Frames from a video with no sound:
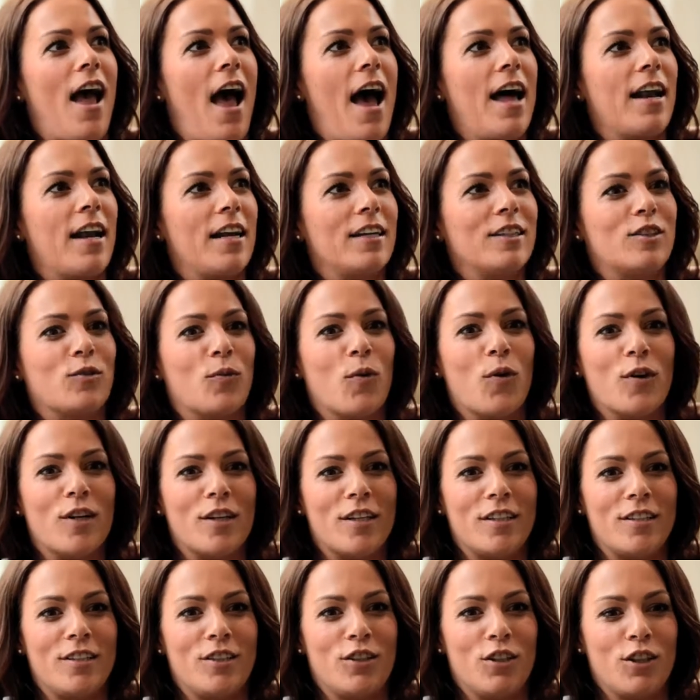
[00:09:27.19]
and I just
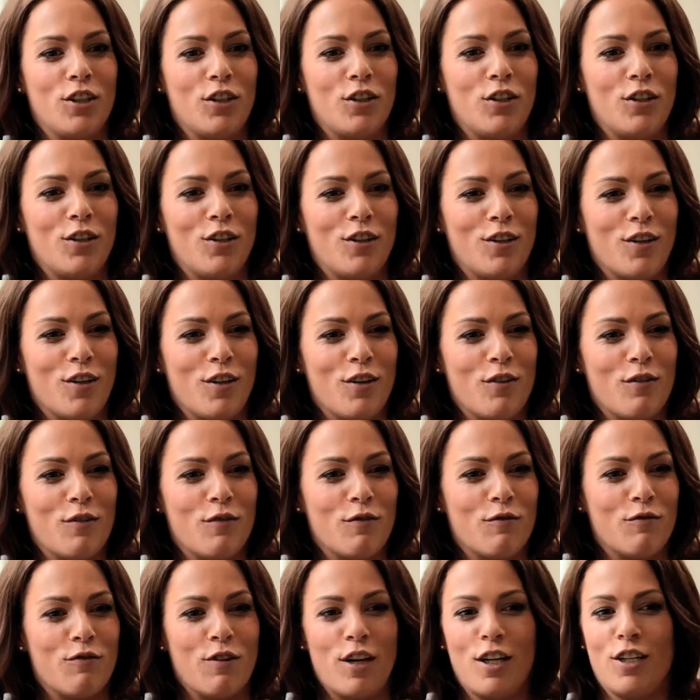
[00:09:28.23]
wanted to
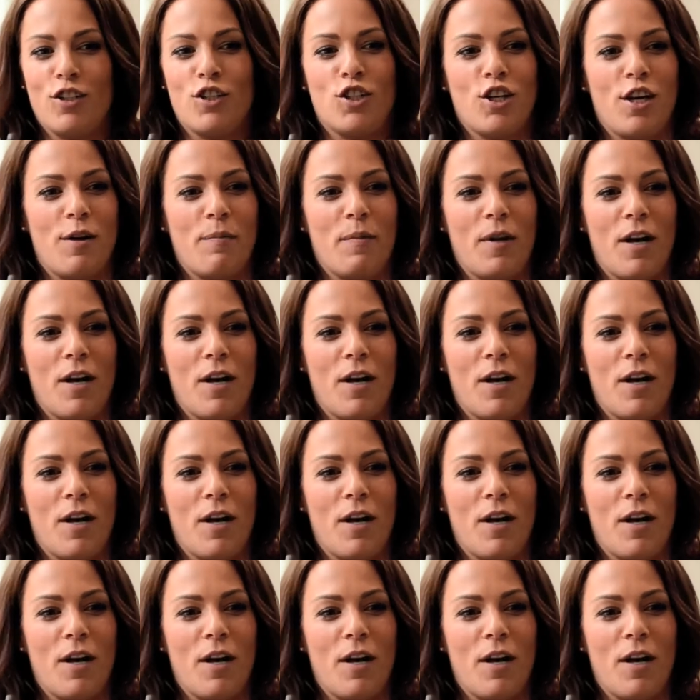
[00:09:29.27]
ring Jim.